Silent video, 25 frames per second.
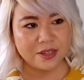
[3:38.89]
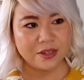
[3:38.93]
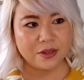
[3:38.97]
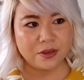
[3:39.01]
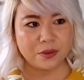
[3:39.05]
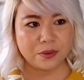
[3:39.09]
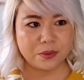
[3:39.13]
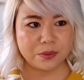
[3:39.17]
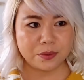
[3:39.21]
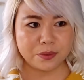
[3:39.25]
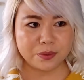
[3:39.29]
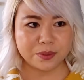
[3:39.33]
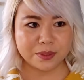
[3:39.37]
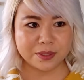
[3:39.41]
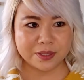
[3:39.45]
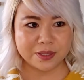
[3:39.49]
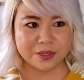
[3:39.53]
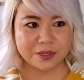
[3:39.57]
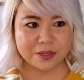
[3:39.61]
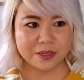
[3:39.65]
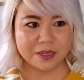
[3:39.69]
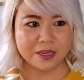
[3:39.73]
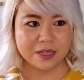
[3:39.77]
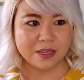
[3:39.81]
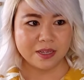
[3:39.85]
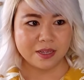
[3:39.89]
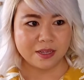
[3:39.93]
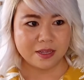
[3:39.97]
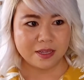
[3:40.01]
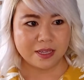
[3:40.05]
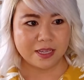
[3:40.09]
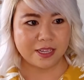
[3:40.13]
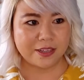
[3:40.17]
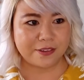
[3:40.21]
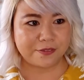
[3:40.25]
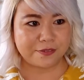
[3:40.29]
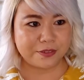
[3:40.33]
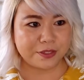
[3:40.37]
or
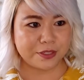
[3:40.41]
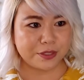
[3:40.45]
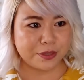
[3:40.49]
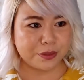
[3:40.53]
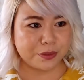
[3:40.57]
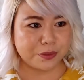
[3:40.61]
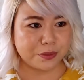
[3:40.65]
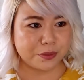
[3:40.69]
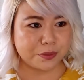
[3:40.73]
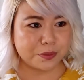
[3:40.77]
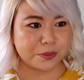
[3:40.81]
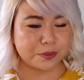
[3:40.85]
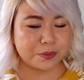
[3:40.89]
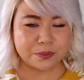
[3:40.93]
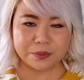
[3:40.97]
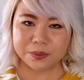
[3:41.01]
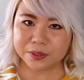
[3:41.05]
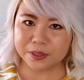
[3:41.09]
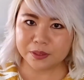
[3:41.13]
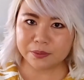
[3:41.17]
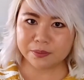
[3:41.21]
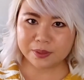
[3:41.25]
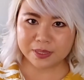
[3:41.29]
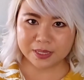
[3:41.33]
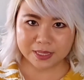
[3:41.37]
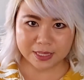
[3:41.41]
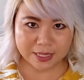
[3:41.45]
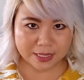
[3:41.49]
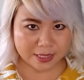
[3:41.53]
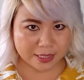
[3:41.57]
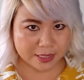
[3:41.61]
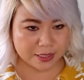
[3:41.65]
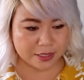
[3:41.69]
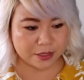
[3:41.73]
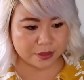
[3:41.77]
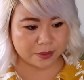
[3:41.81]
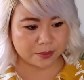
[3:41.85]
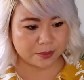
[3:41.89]
if you really want to get
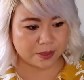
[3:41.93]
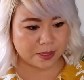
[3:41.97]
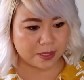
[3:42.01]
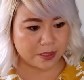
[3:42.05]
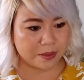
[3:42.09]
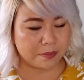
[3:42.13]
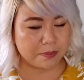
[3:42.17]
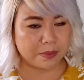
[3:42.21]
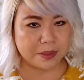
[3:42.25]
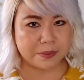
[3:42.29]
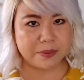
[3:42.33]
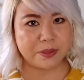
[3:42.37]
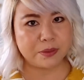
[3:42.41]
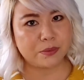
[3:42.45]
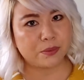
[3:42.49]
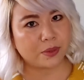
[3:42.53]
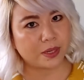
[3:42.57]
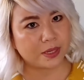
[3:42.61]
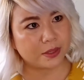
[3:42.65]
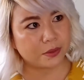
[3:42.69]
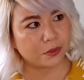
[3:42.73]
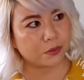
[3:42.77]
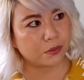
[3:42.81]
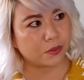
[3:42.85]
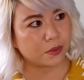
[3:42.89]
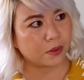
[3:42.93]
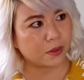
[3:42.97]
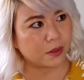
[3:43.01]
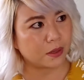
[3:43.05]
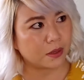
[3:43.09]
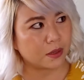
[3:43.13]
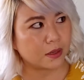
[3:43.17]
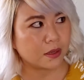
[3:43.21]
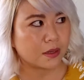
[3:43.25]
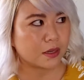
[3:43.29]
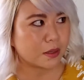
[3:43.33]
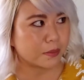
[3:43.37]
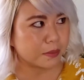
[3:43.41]
into it, maybe write
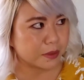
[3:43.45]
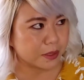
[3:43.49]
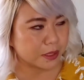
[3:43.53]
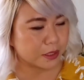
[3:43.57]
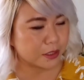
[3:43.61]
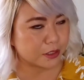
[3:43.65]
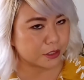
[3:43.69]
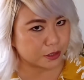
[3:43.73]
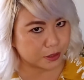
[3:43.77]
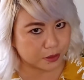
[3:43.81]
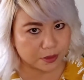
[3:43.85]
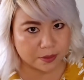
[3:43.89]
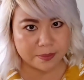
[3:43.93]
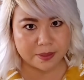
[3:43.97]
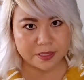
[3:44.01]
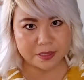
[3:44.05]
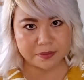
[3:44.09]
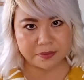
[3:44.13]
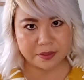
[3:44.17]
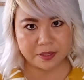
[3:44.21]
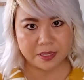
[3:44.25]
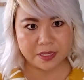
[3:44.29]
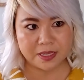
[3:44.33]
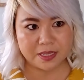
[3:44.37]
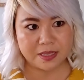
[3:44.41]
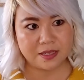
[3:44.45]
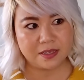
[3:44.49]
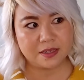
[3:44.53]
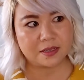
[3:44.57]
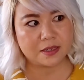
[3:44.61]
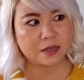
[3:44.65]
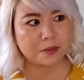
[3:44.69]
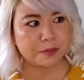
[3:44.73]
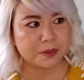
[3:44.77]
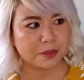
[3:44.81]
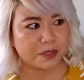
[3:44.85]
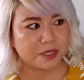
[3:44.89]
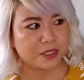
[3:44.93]
a couple letters to the best friend and then a
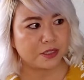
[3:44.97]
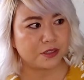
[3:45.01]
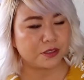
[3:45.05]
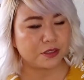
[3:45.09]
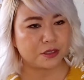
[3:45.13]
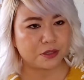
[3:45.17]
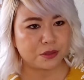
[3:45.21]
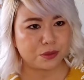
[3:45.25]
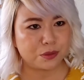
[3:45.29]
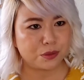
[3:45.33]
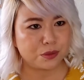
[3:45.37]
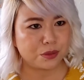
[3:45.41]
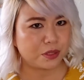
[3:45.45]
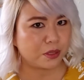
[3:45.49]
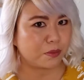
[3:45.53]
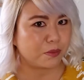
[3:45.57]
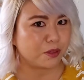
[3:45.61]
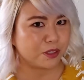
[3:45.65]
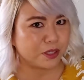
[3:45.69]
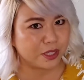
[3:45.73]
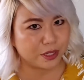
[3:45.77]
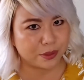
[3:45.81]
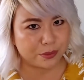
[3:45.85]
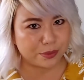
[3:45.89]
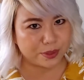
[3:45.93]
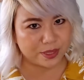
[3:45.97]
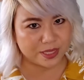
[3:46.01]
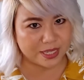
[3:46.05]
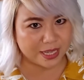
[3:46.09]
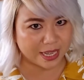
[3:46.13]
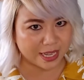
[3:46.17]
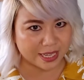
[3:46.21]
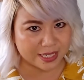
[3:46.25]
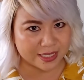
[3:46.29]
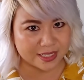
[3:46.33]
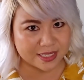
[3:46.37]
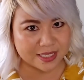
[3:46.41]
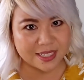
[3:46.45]
couple letters to someone they really
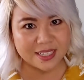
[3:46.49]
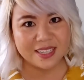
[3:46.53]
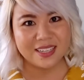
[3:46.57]
hate,